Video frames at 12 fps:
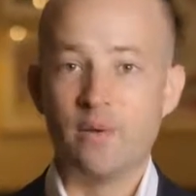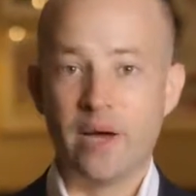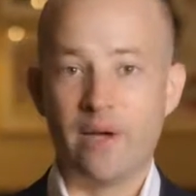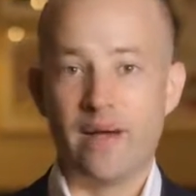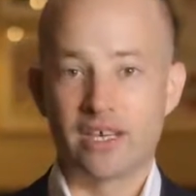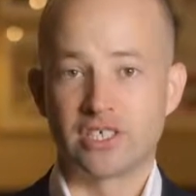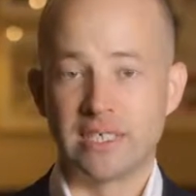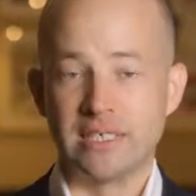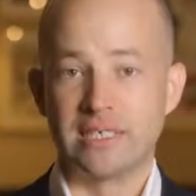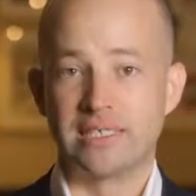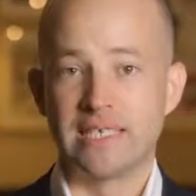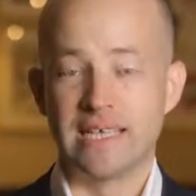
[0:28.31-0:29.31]
where you actually
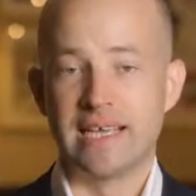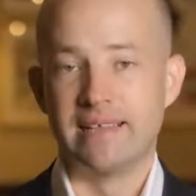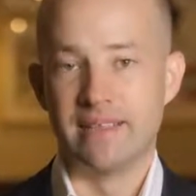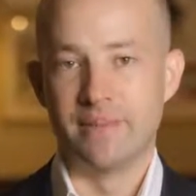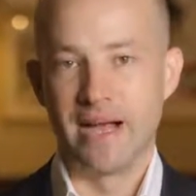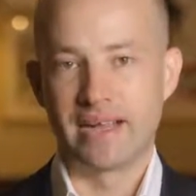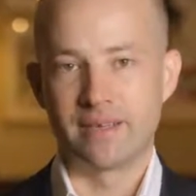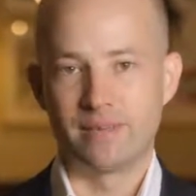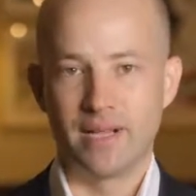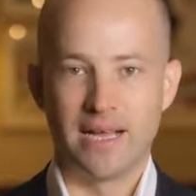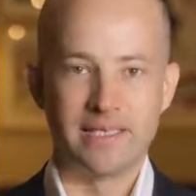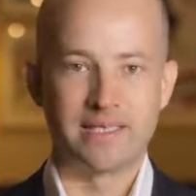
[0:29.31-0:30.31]
sit in the
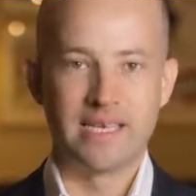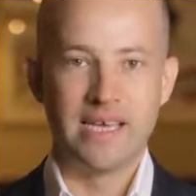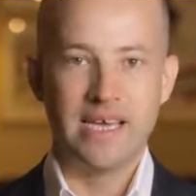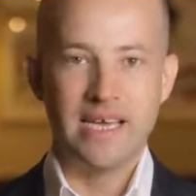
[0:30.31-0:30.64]
marketplace.